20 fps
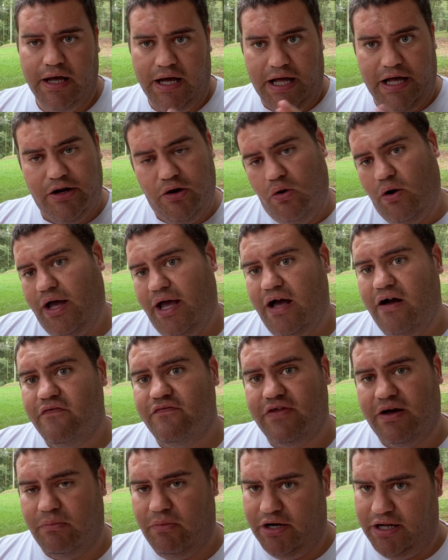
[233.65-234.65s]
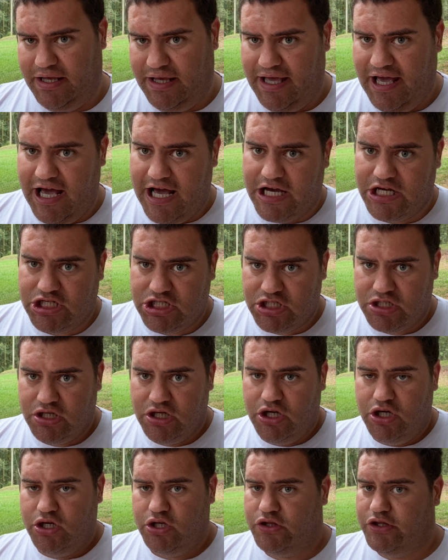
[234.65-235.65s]
I don't have that money cash.
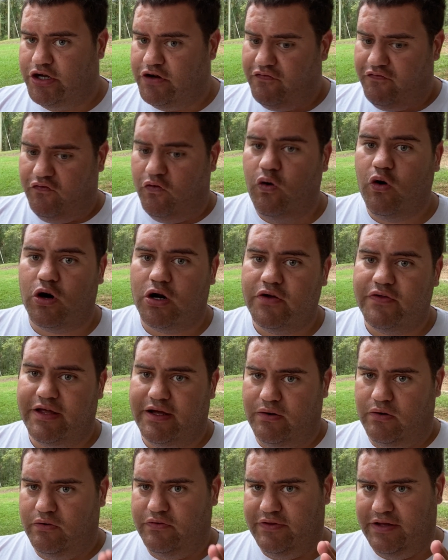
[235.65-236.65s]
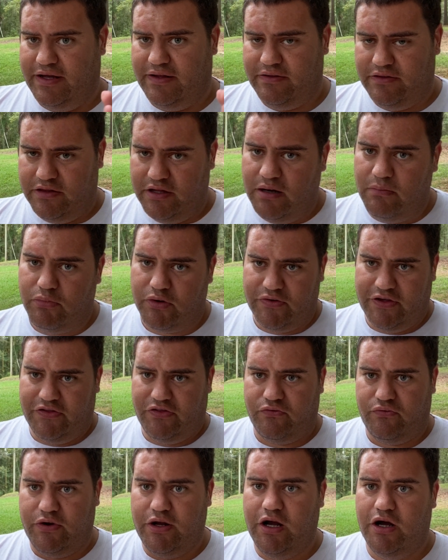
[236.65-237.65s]
Therefore, that number,
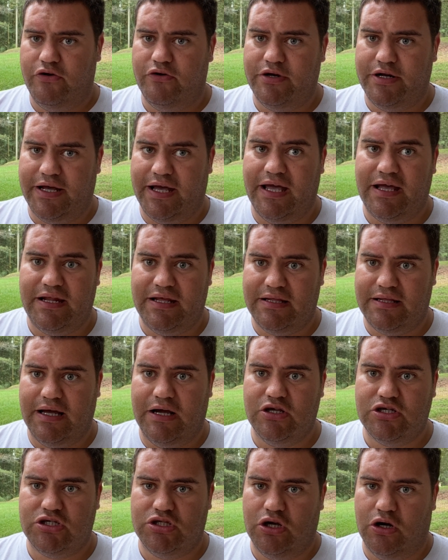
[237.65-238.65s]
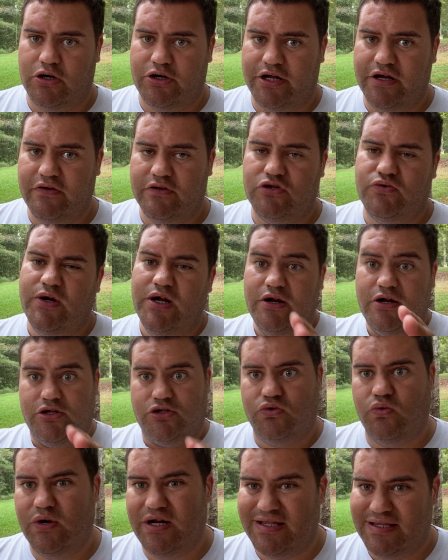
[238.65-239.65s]
that
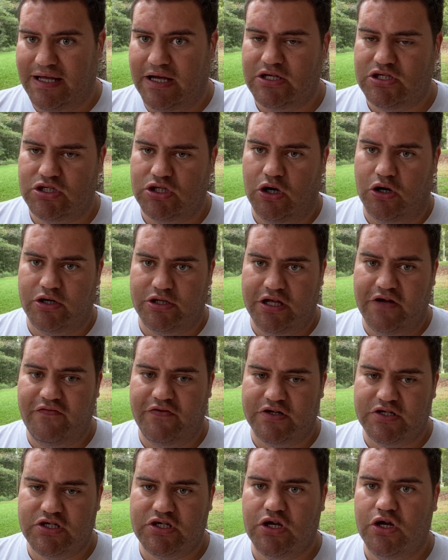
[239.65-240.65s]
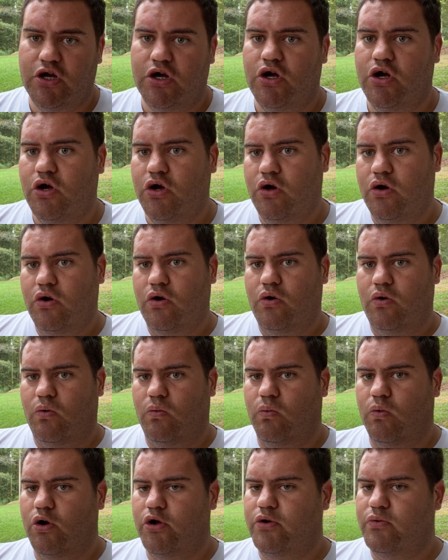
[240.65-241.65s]
$320,000 difference
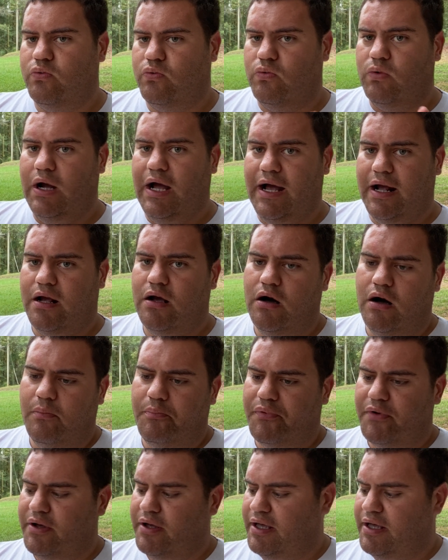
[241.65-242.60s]
would rack up